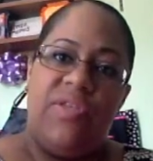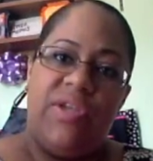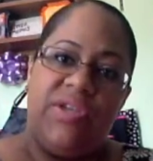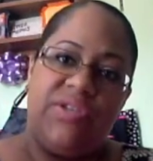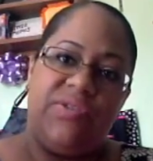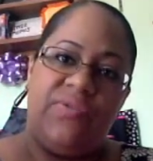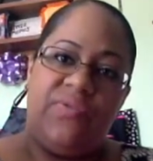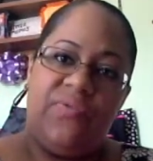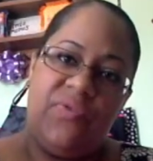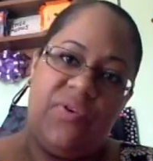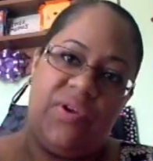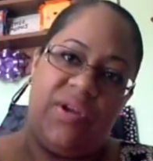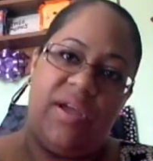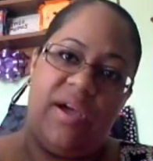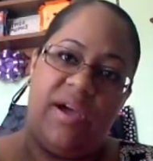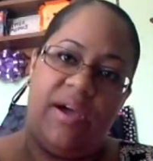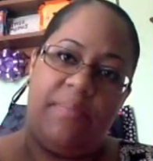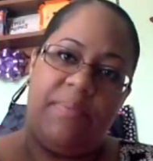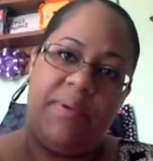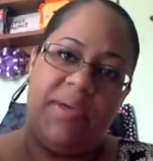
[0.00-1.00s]
this foot
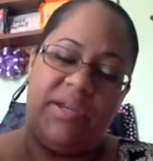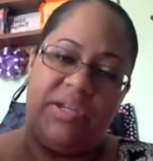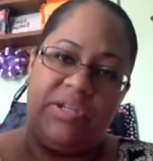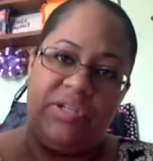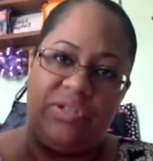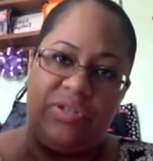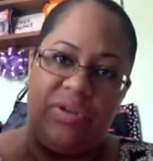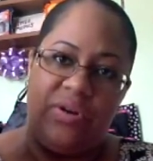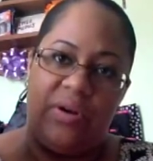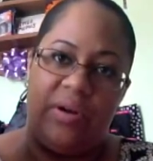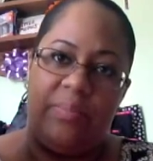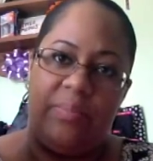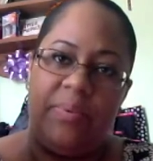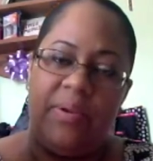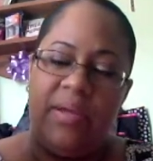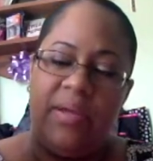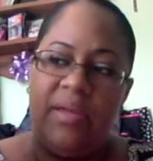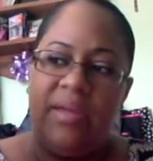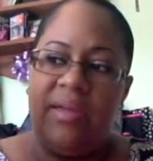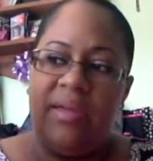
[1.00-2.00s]
up in a stirrup.
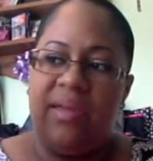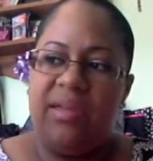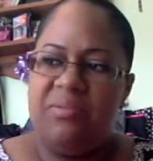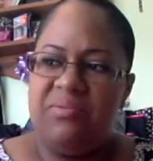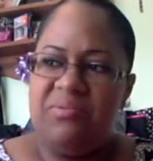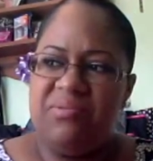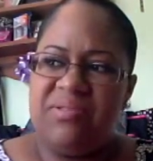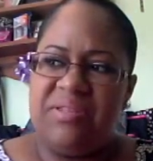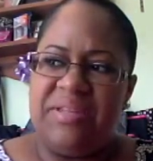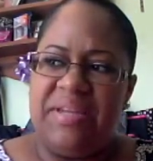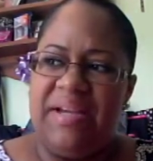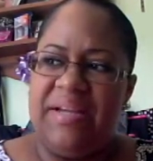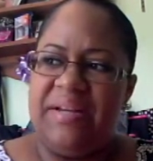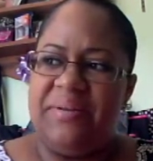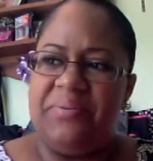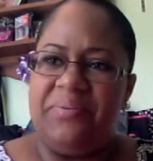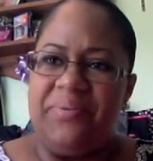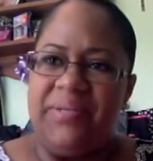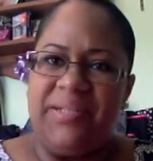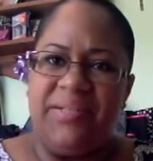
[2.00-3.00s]
It was kind
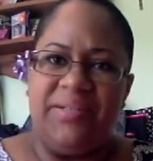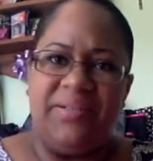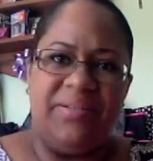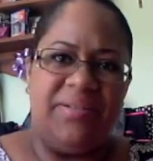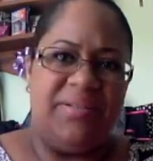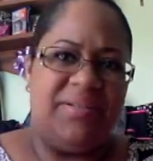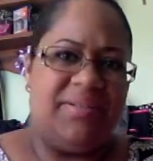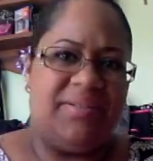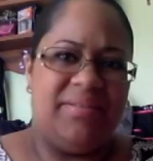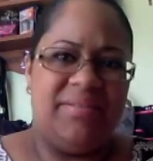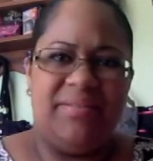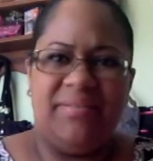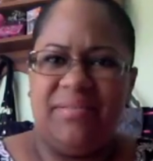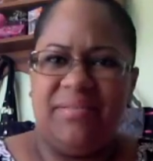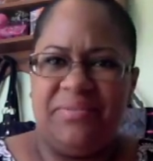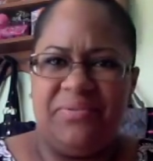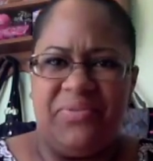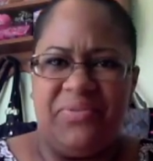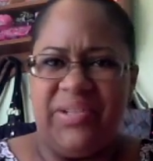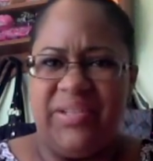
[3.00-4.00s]
of weird
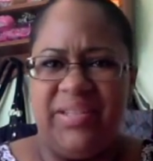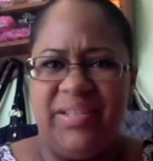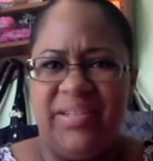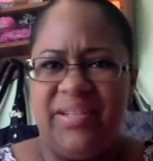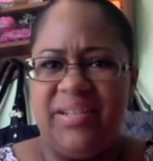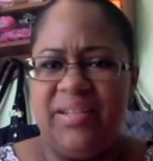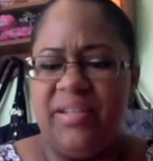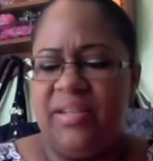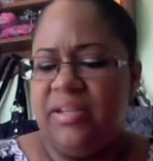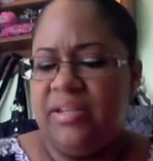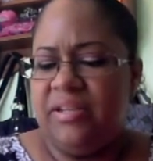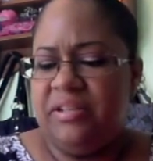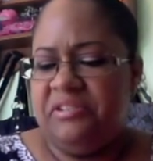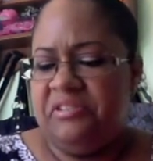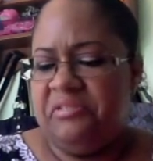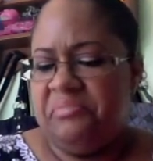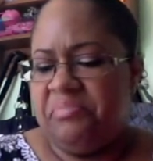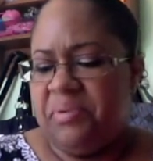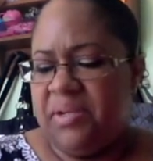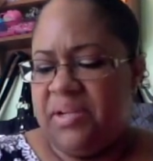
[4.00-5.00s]
feeling,
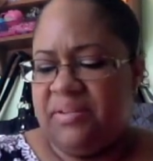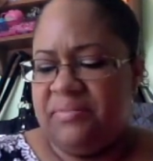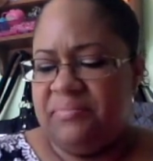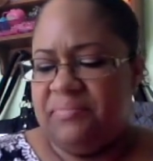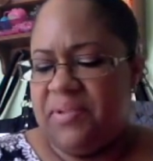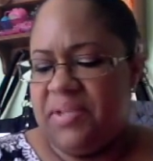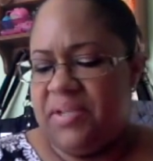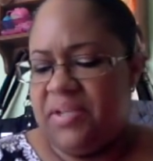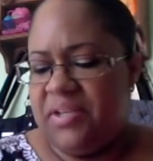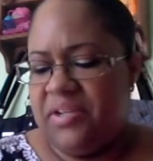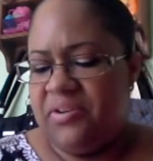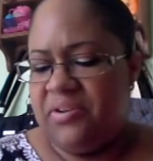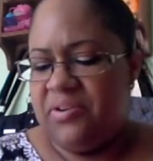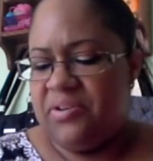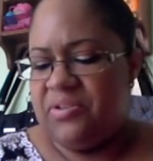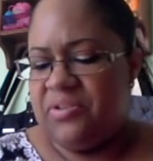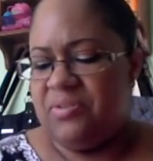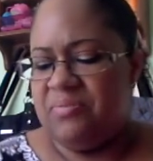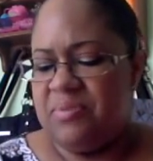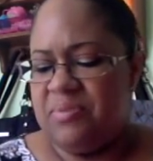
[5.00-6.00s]
but you're in
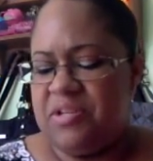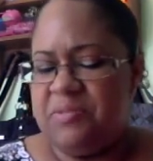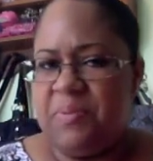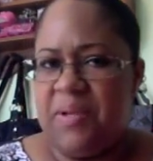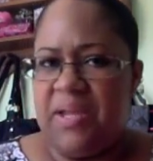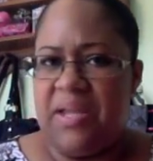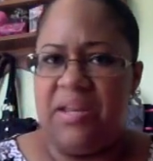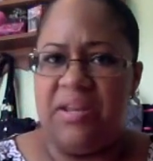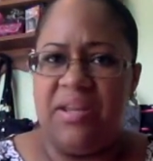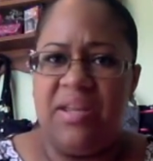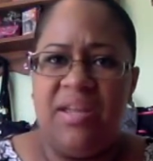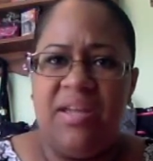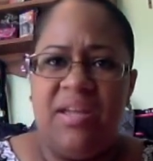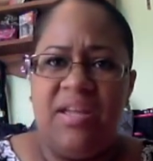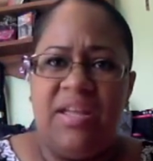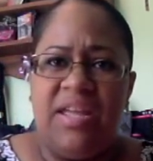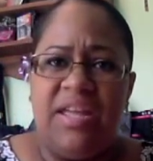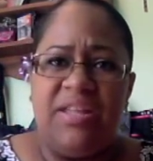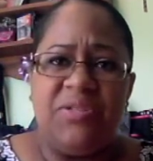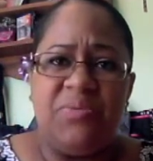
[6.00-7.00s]
so much pain.
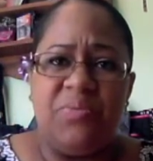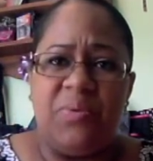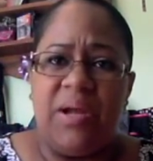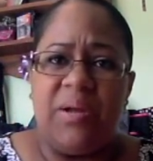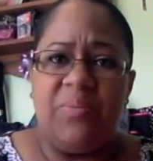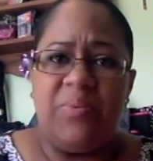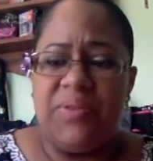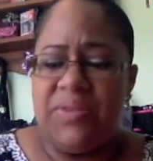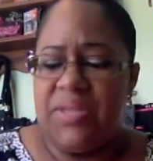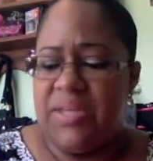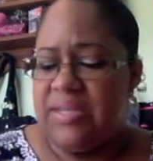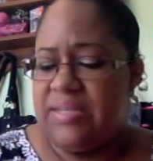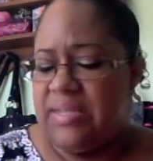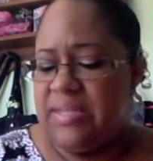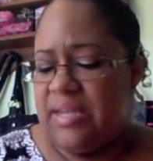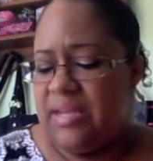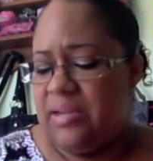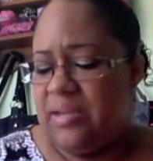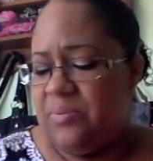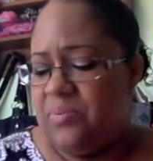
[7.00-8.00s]
It's right what they
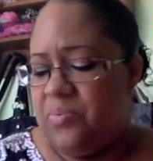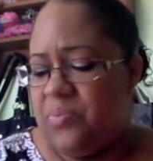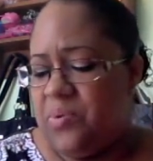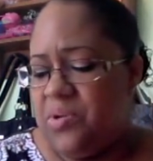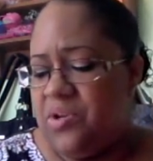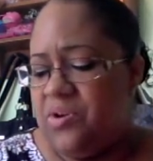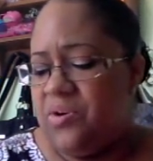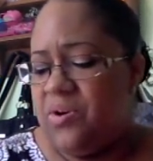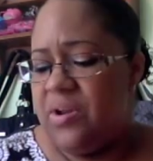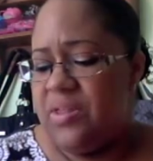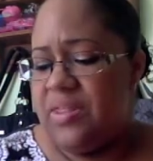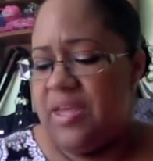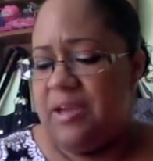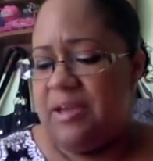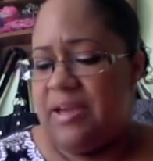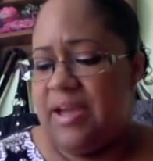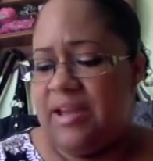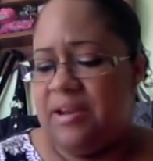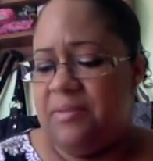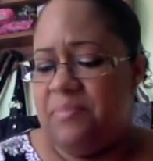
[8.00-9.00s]
say. When you're in that
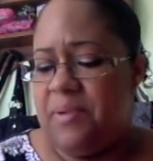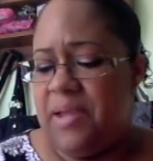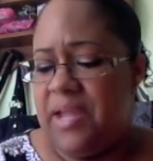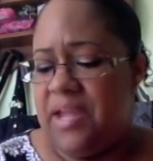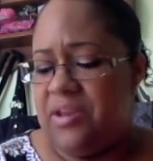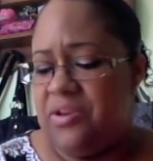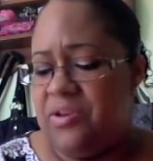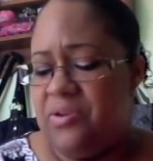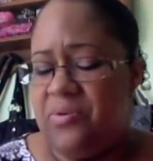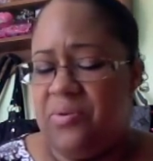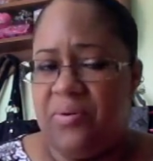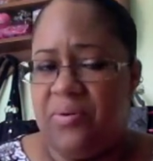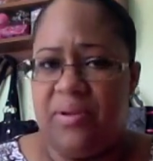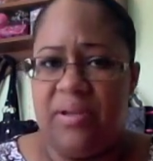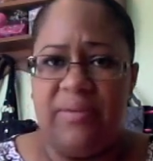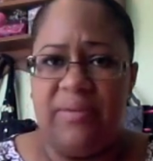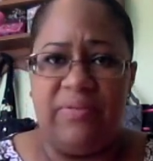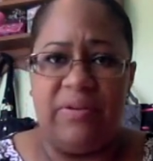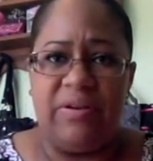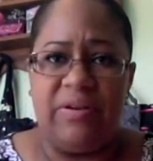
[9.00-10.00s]
kind of pain, you don't
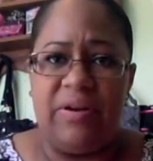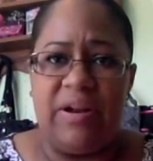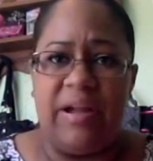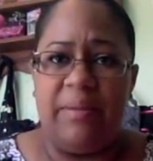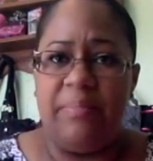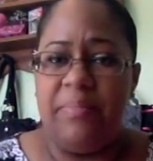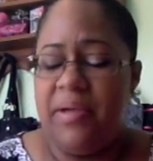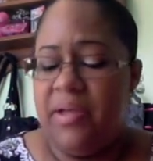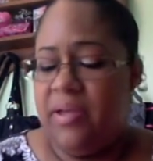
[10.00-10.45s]
give a crap